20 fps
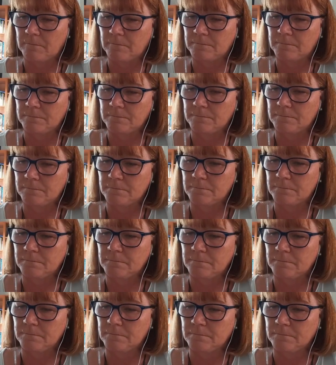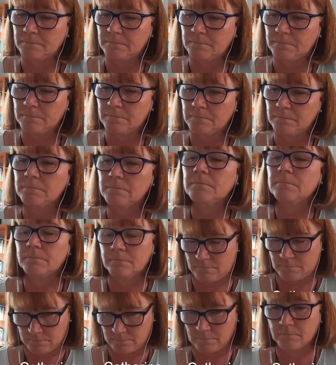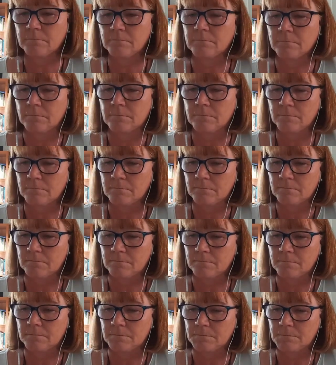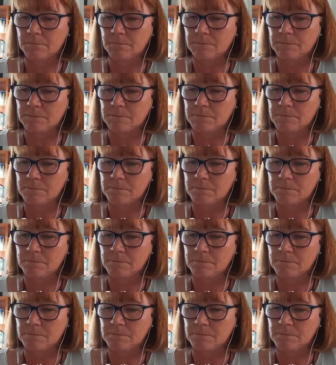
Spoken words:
(not speaking)